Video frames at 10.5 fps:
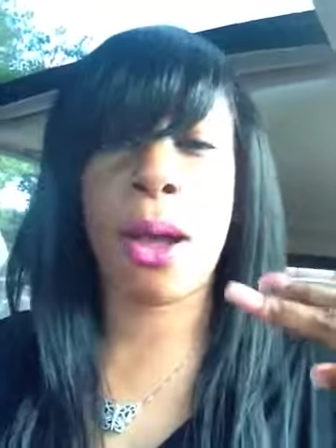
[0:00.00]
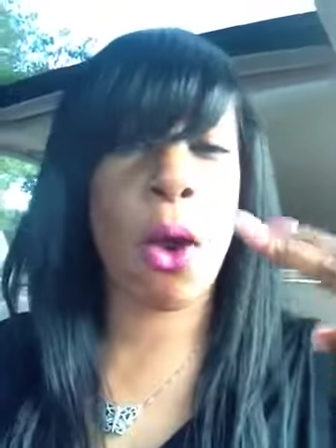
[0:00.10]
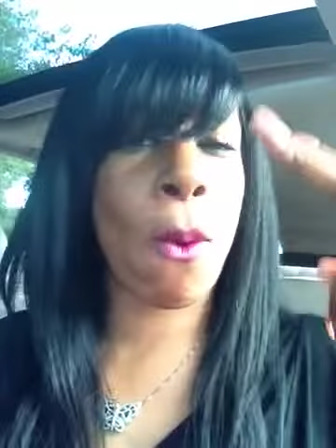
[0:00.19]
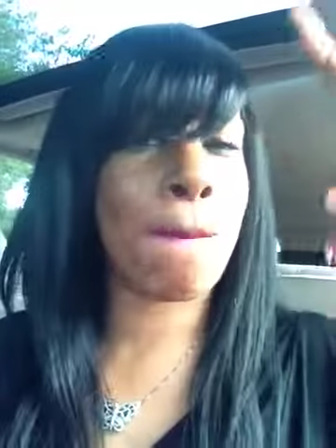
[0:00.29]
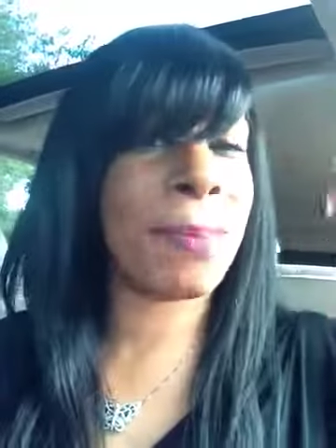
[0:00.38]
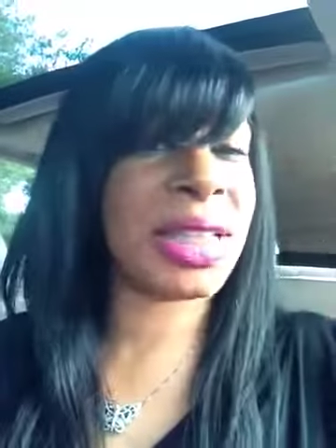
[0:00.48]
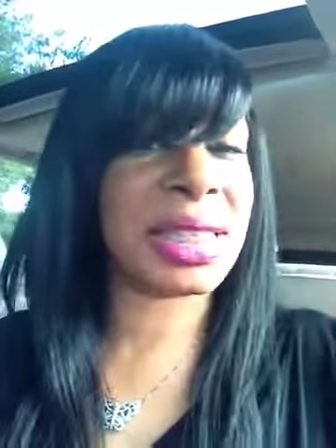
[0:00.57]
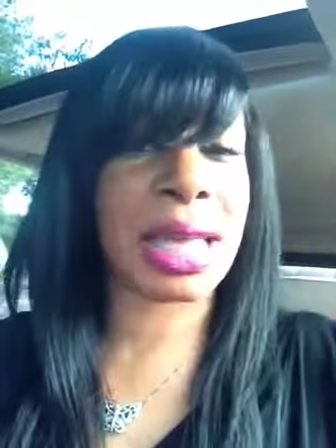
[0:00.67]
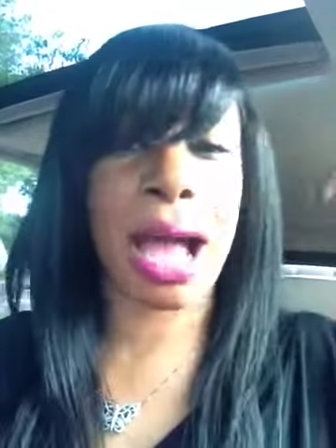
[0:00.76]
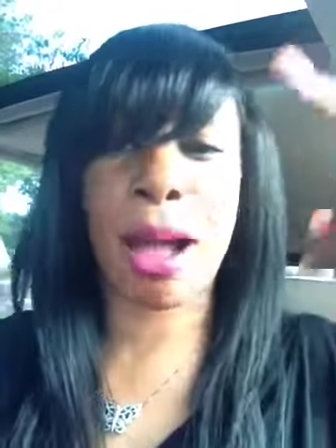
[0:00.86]

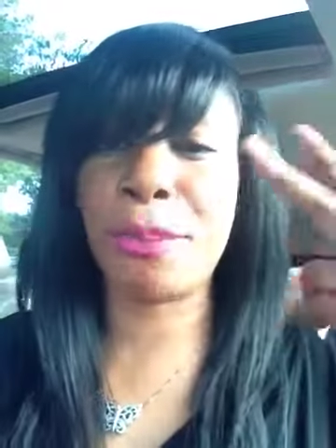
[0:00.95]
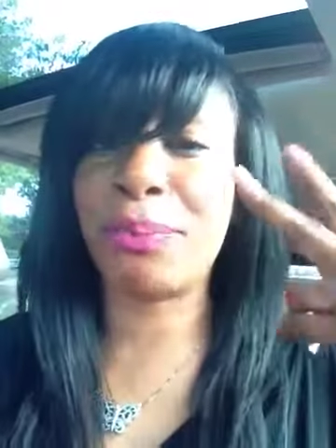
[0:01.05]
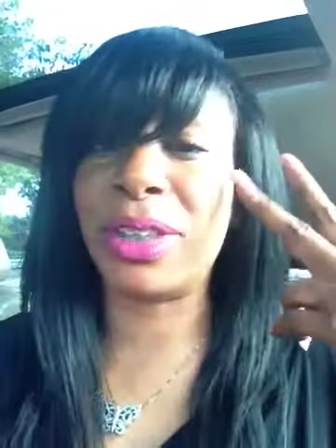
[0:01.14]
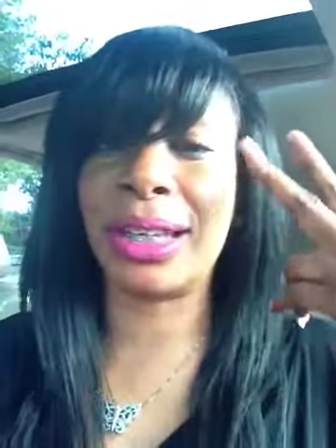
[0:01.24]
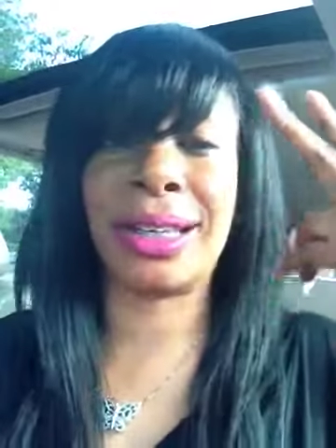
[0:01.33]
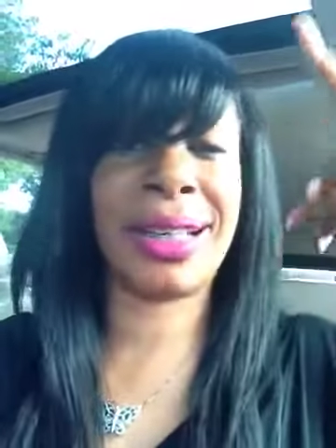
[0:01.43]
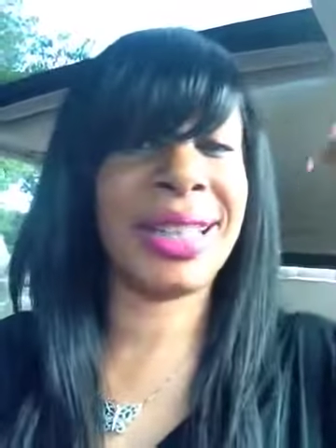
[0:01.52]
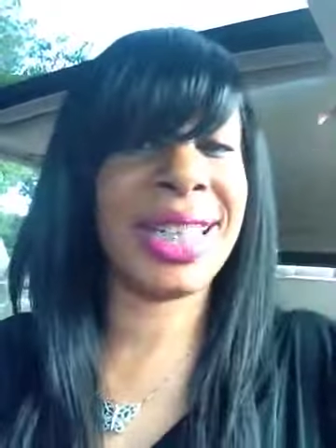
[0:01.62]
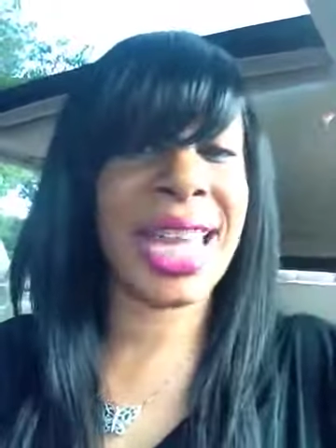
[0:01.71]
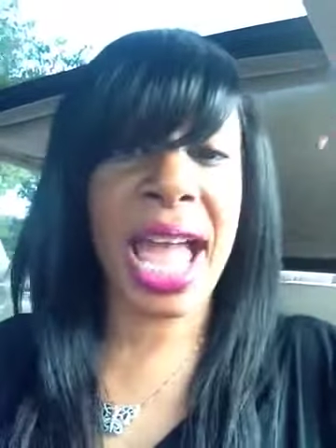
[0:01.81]
opens up the
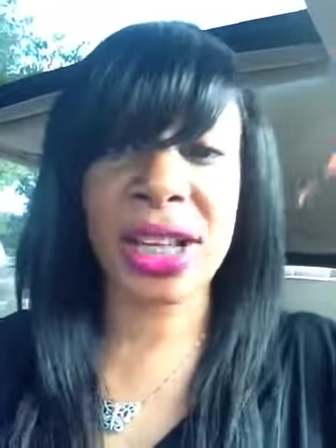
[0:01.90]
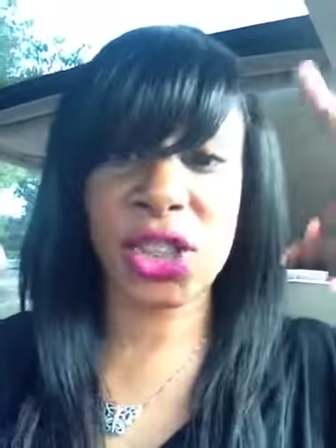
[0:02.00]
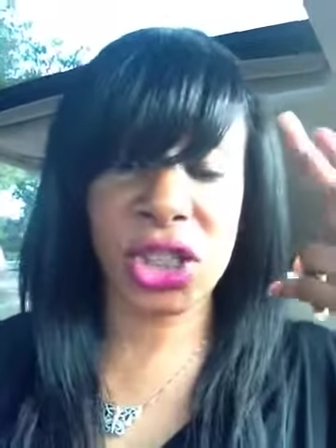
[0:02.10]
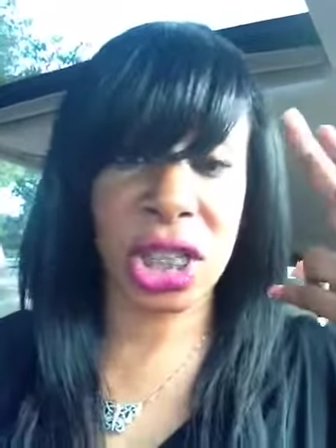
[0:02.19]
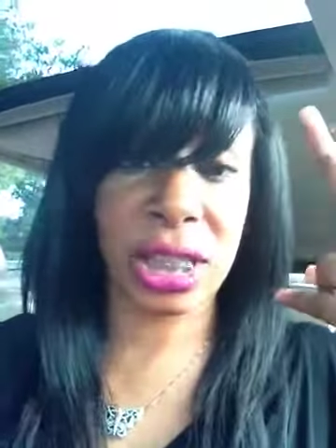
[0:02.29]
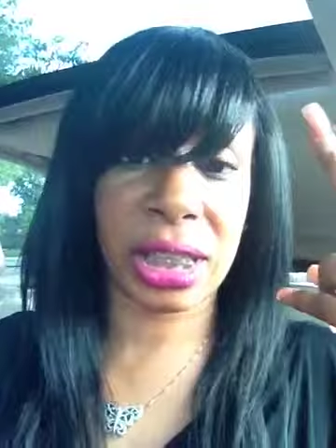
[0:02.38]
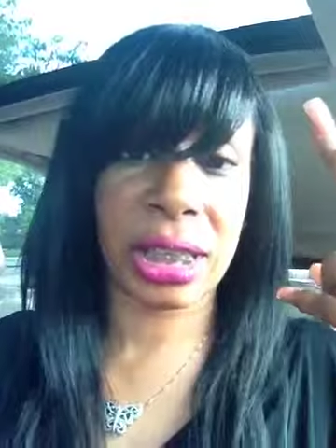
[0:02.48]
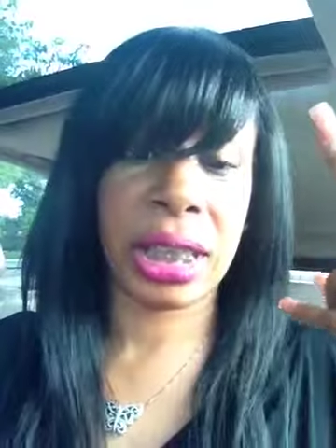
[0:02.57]
connection.